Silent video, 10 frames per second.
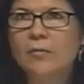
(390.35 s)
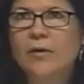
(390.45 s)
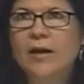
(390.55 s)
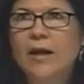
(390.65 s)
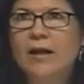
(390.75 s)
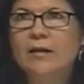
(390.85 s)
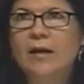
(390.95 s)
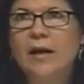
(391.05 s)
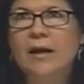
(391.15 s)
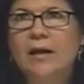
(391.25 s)
We
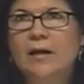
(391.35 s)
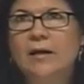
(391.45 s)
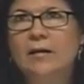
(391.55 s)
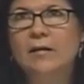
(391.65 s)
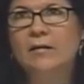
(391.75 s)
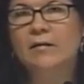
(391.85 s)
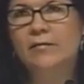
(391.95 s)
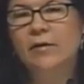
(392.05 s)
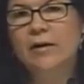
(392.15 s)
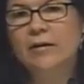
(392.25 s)
had a
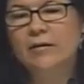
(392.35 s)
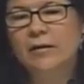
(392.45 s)
very